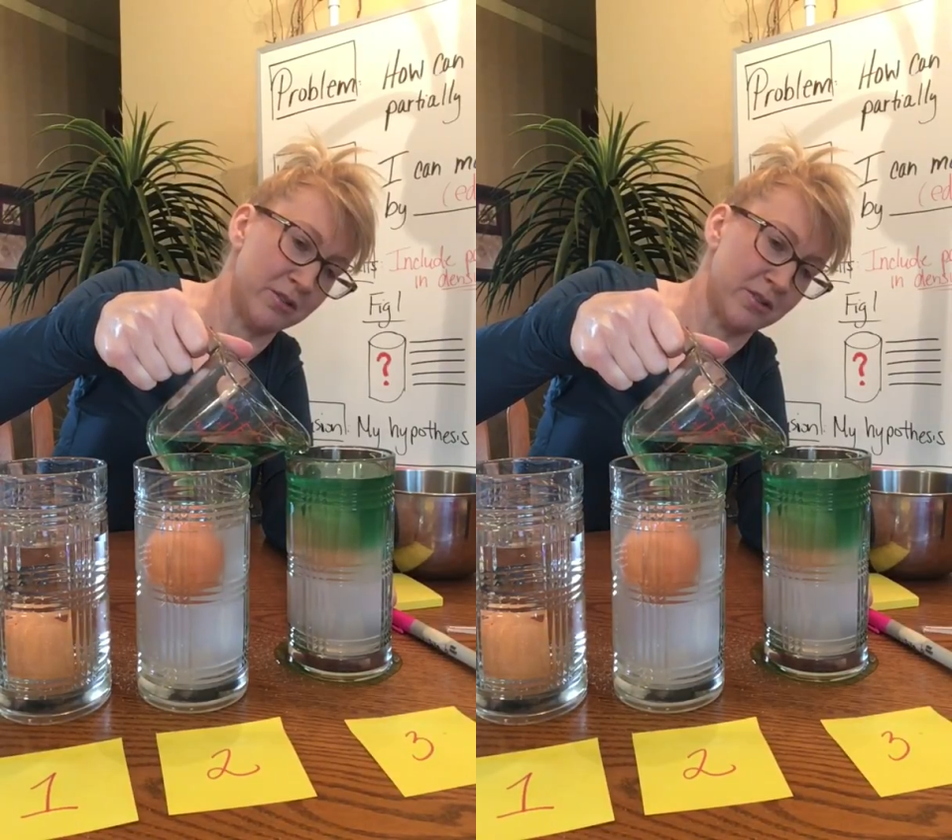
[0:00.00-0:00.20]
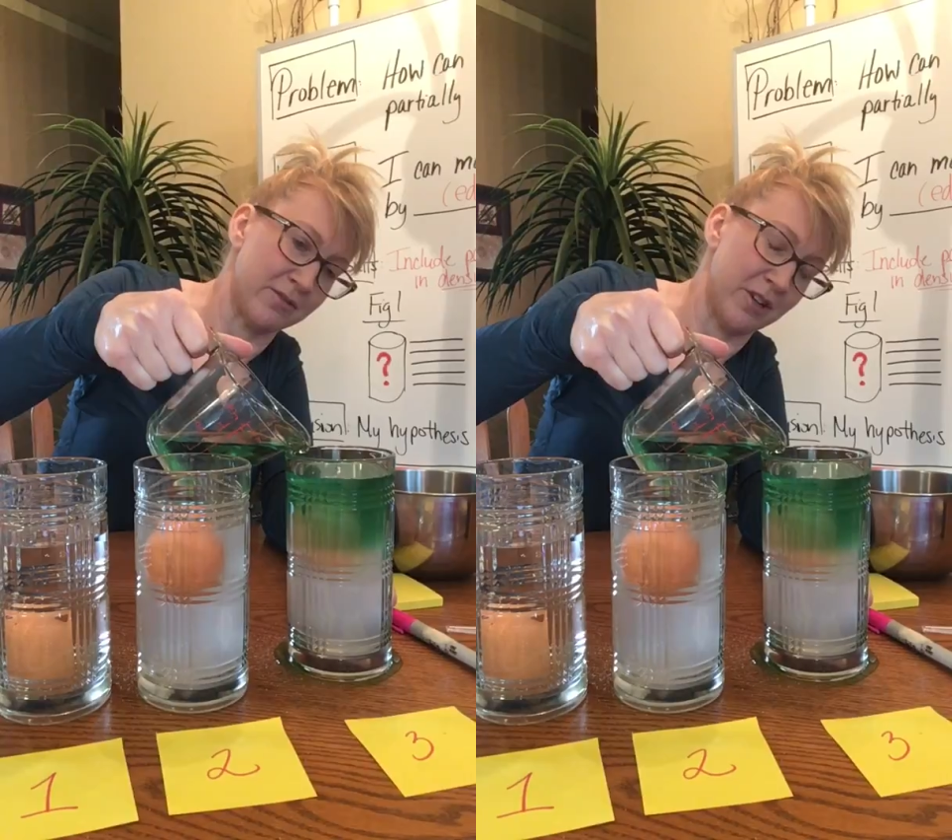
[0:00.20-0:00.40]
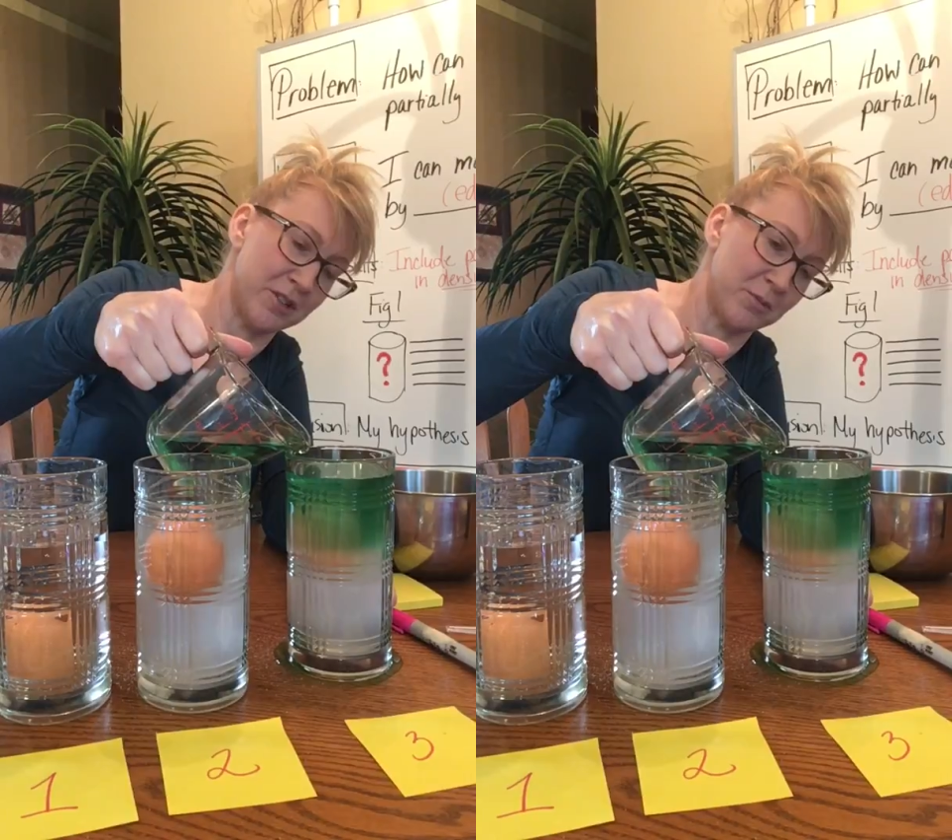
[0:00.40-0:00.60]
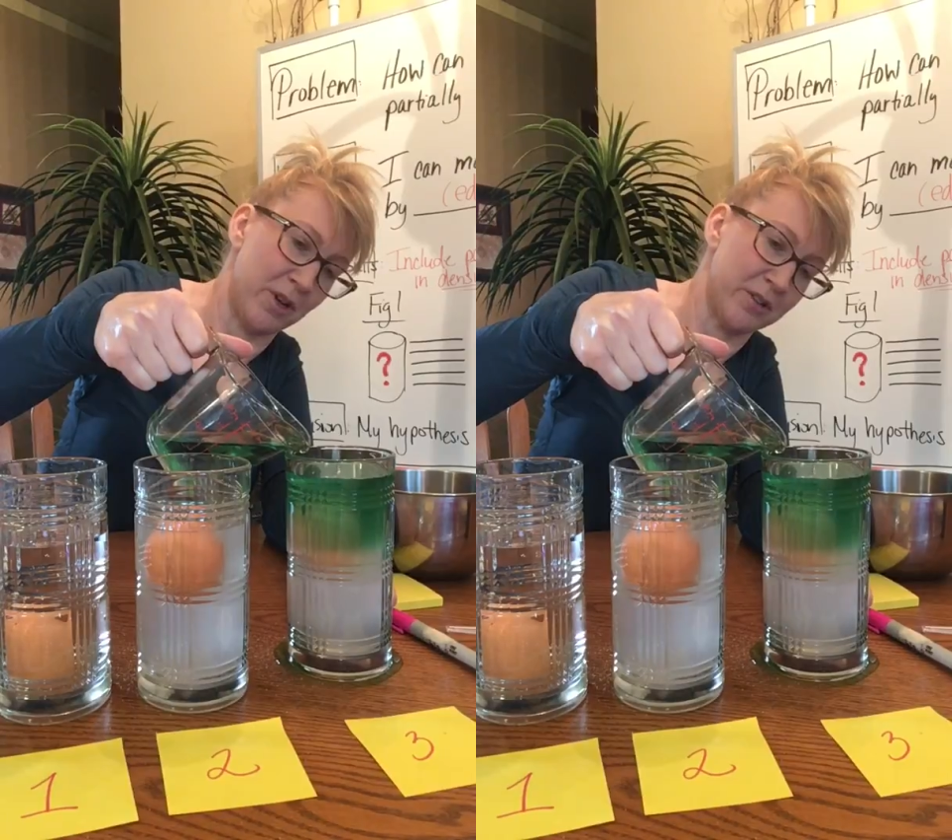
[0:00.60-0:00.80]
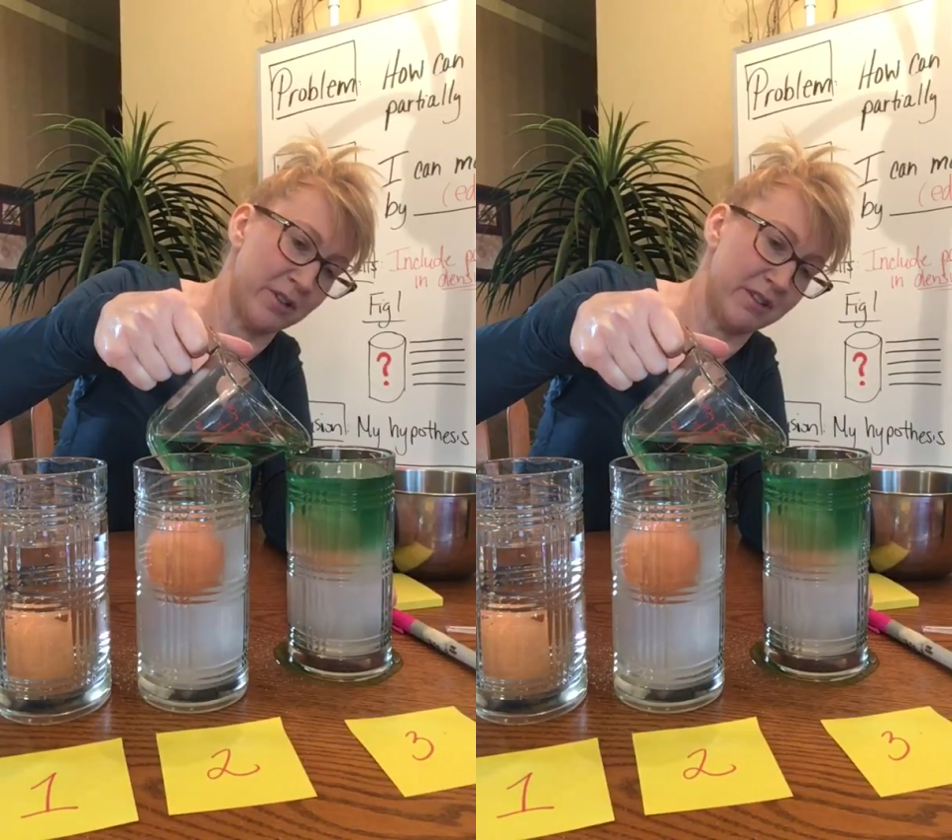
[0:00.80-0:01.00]
the fresh
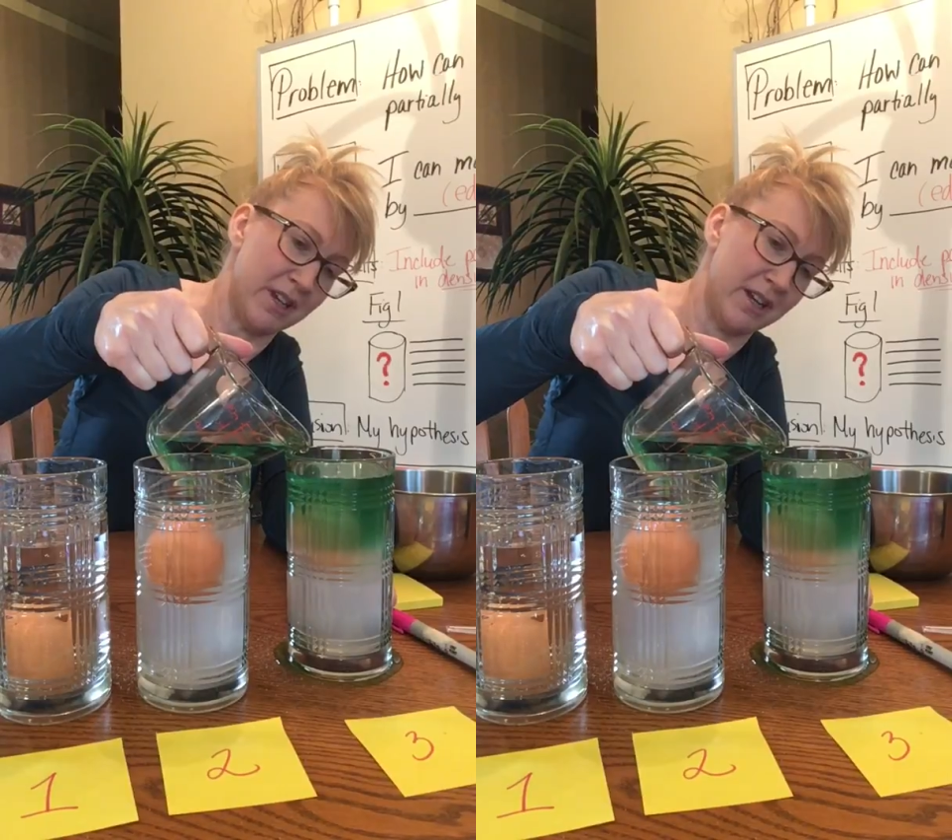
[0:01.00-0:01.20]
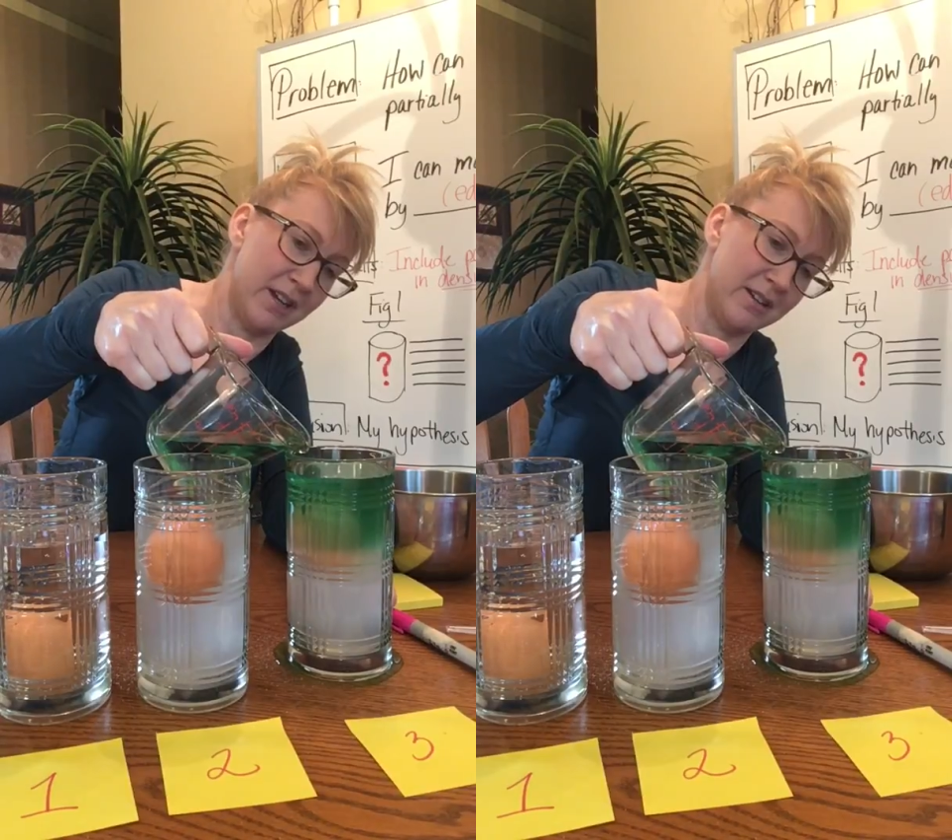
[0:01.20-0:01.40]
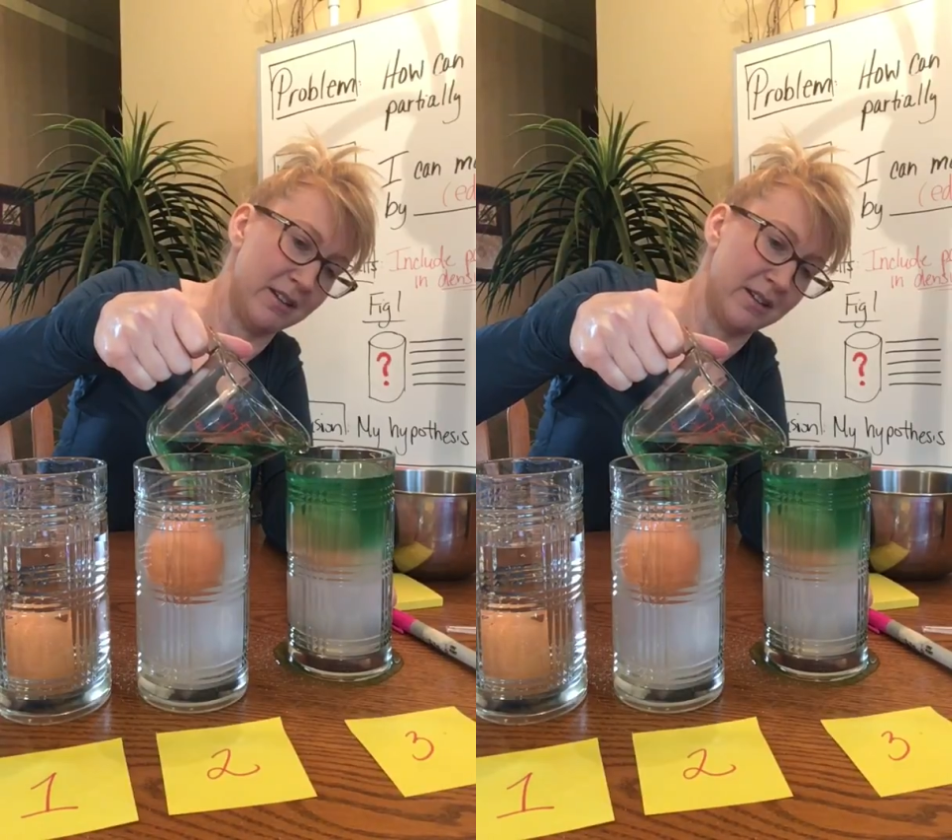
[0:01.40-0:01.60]
water, and the egg,